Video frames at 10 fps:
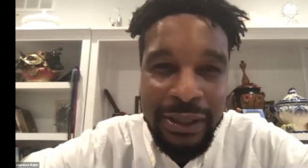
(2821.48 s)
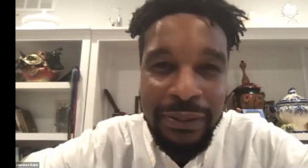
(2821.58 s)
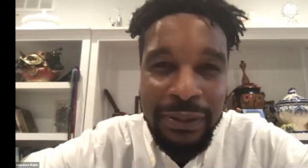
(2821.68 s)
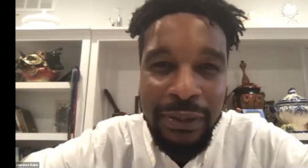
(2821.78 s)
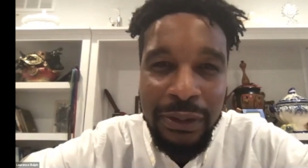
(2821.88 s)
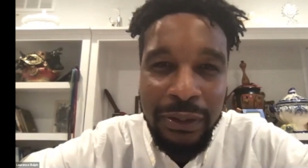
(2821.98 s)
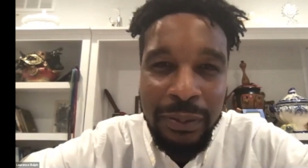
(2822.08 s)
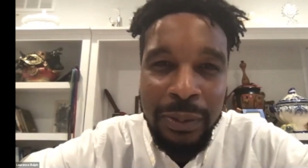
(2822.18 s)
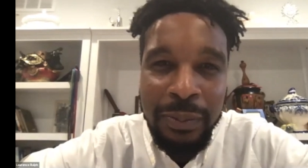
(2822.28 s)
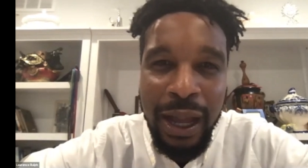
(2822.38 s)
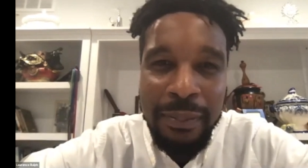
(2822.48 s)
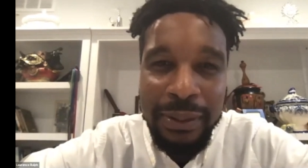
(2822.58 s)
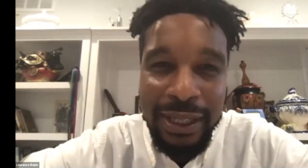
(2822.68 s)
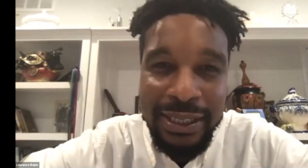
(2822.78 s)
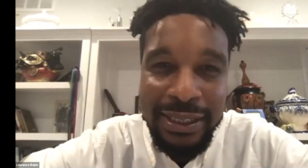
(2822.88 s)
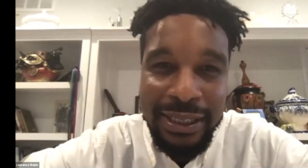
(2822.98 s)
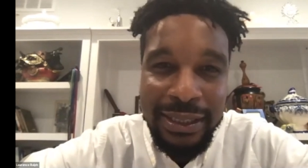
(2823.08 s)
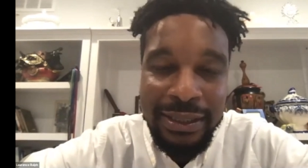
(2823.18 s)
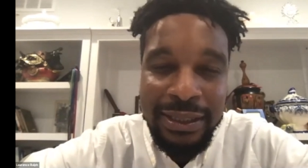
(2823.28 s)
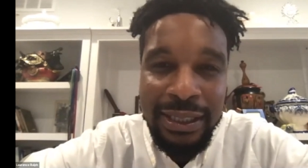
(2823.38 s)
for vulnerable
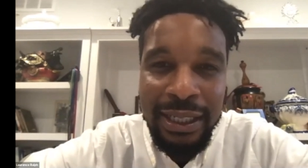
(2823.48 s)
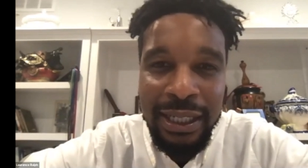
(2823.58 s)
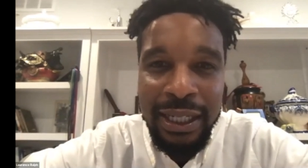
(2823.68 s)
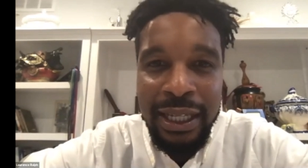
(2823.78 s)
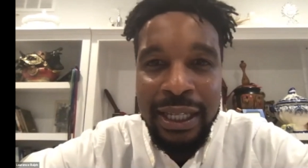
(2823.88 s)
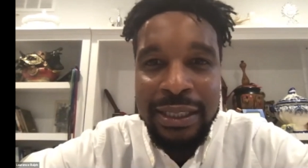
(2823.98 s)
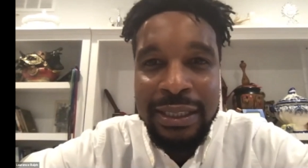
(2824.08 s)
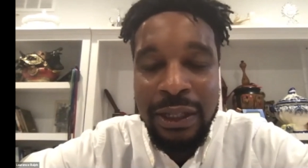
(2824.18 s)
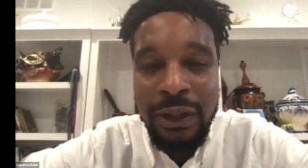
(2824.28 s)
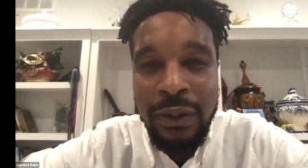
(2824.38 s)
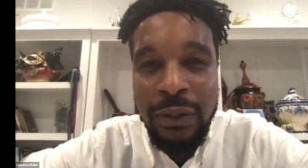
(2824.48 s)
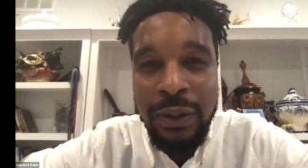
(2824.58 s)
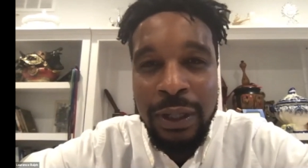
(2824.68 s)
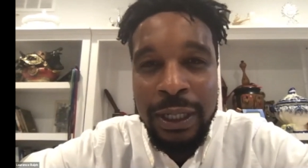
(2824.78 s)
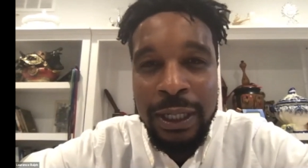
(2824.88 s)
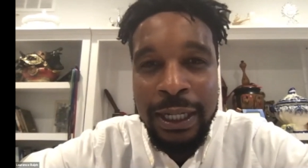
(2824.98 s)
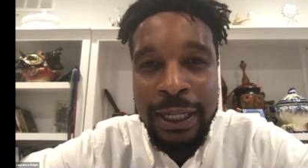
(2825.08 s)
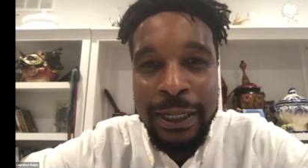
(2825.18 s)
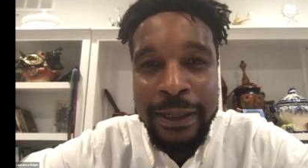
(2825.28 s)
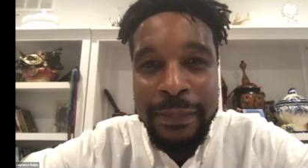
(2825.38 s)
populations. And so
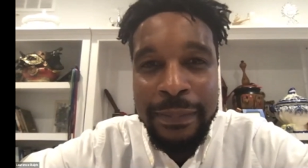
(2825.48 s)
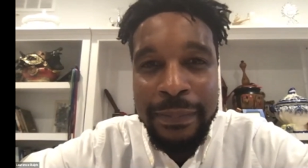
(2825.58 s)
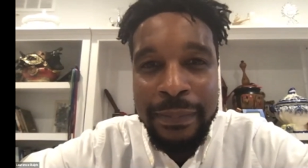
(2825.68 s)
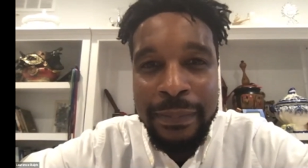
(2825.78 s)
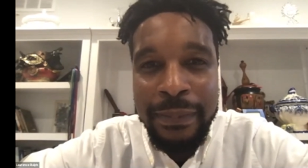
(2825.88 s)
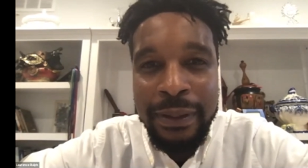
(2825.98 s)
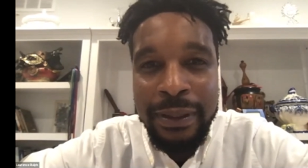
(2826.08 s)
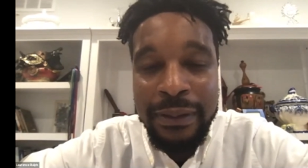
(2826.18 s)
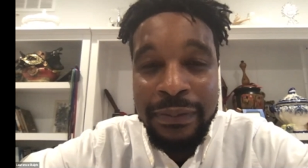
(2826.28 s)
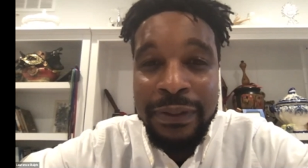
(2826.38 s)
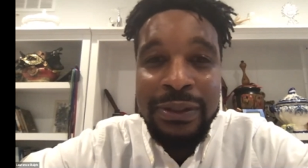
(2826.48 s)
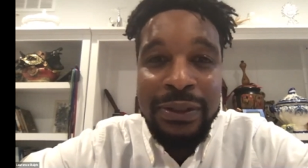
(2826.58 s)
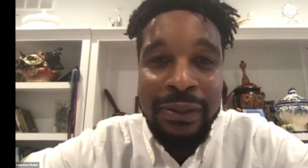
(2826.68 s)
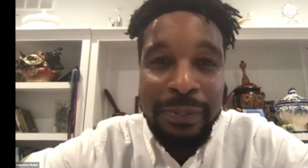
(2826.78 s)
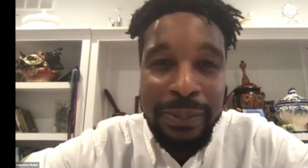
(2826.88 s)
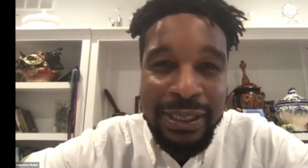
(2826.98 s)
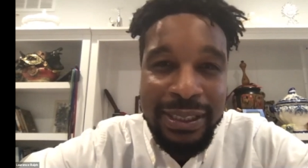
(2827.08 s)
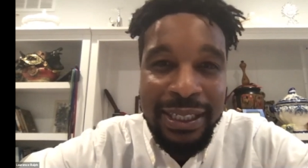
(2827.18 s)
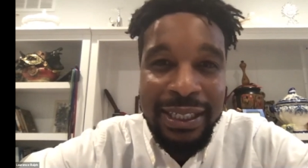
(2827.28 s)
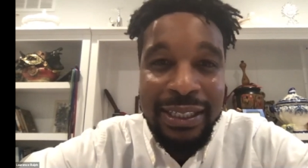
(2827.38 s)
uh, the future of
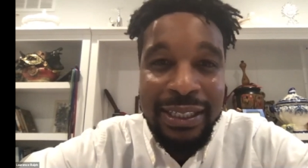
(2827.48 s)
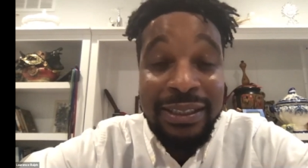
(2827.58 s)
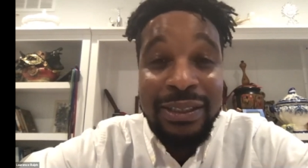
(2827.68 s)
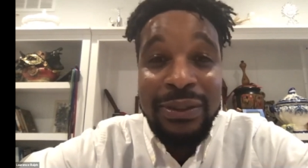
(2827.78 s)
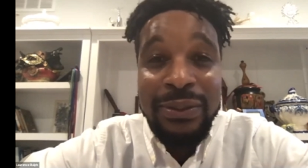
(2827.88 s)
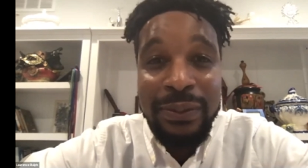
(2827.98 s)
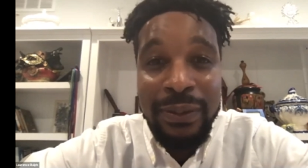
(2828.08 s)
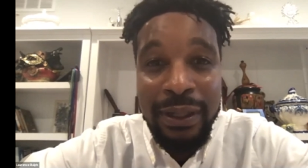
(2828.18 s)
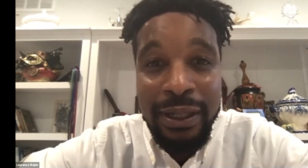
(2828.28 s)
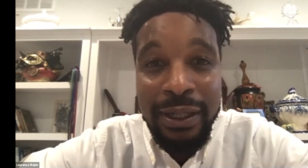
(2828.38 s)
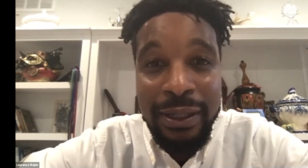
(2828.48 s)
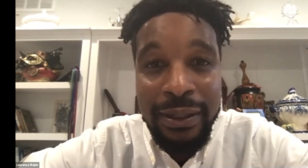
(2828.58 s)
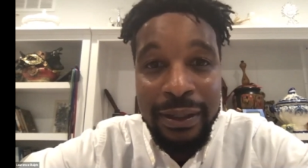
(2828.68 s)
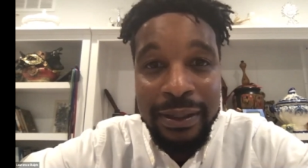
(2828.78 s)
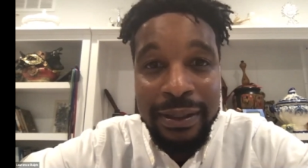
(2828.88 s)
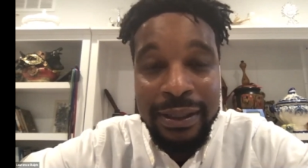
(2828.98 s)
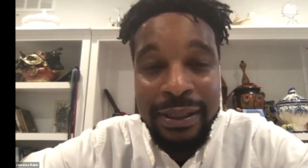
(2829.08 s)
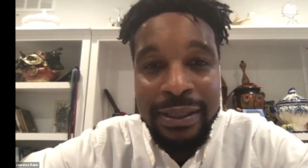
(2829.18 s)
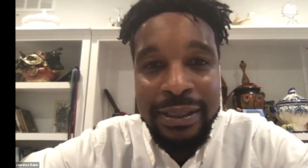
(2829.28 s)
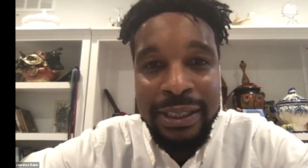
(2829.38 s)
policing is to, uh,
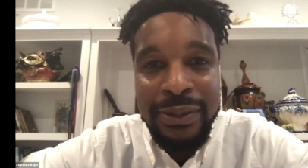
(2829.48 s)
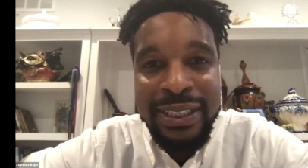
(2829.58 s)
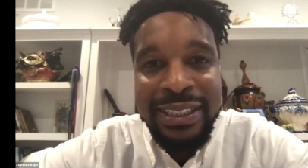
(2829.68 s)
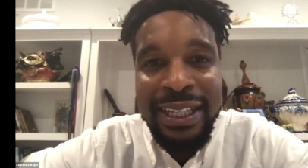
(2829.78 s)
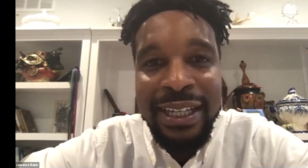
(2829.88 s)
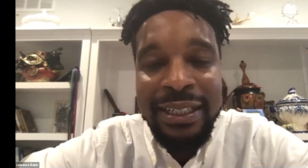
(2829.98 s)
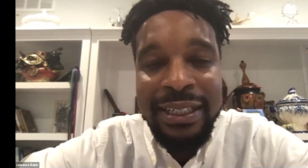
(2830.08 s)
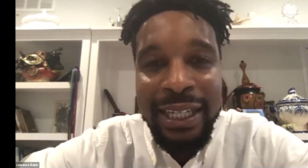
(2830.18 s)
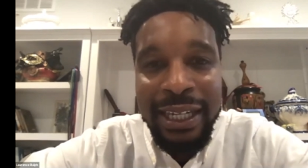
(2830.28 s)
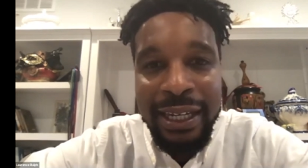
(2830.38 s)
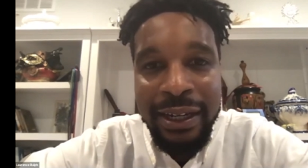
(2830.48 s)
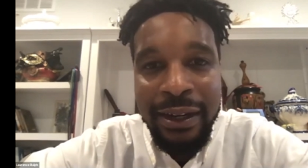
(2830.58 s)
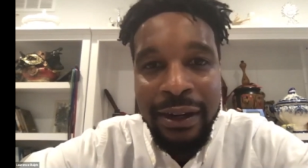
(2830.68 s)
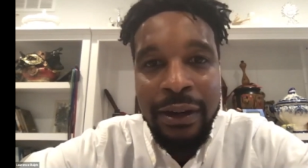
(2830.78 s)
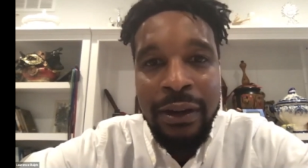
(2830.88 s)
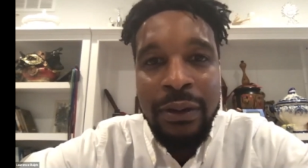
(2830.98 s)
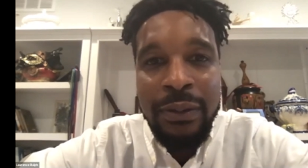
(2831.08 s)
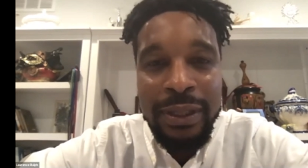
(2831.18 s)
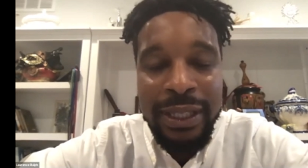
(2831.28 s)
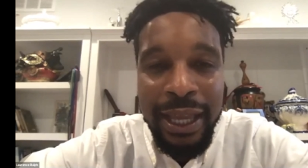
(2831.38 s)
to extend care
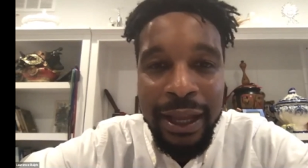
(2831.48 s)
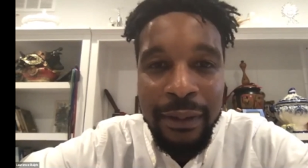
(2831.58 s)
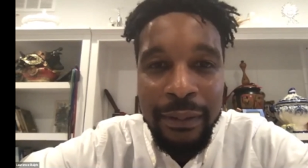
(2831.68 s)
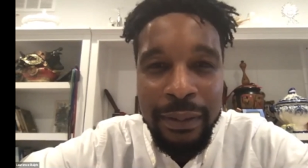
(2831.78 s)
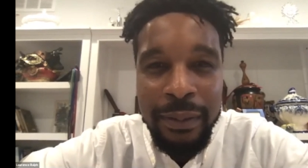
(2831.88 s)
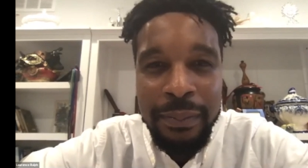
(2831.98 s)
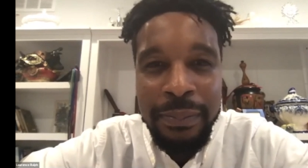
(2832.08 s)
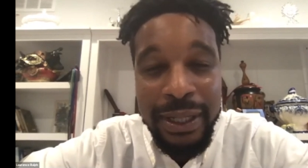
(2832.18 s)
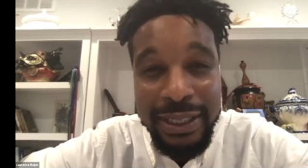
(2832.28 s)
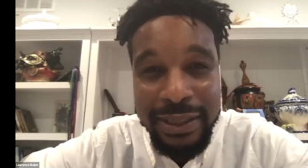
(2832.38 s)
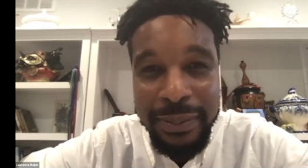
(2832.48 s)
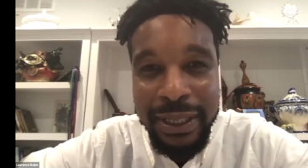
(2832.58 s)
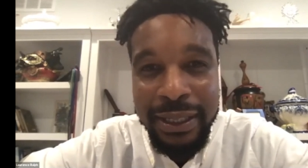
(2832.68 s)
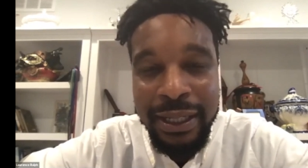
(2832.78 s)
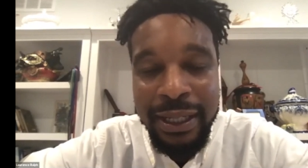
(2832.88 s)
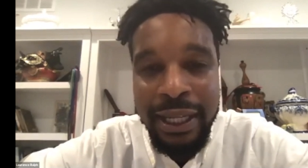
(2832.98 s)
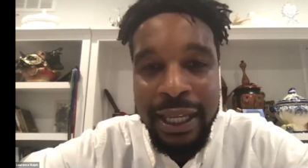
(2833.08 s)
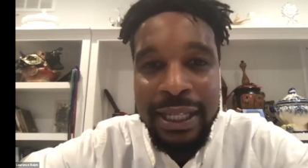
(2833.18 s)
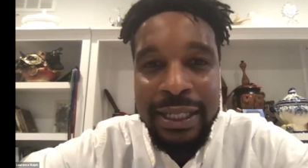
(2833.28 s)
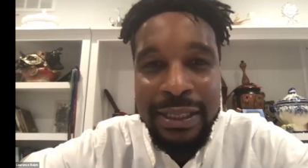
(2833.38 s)
without punishment.
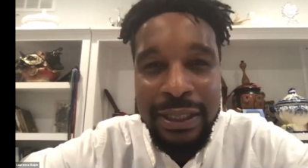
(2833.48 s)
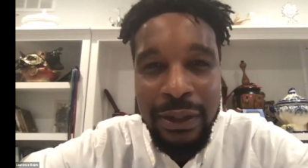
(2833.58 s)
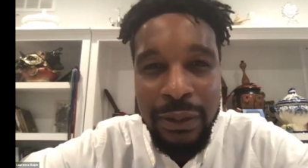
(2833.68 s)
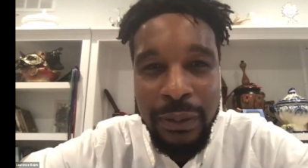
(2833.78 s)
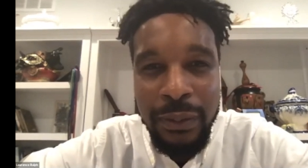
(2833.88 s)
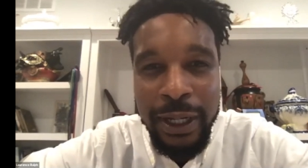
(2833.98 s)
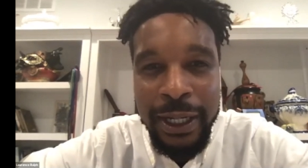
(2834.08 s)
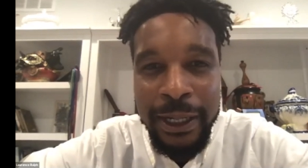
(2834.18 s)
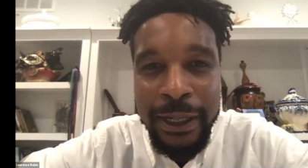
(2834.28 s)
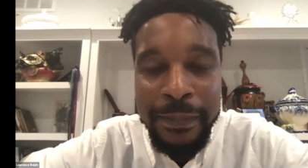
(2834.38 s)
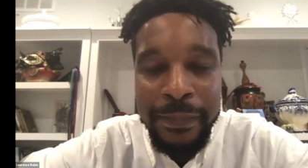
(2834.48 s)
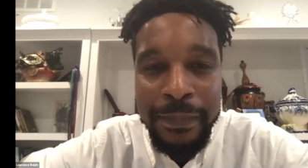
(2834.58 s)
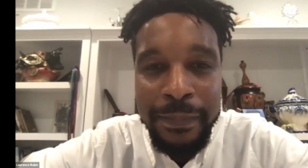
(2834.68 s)
And so um,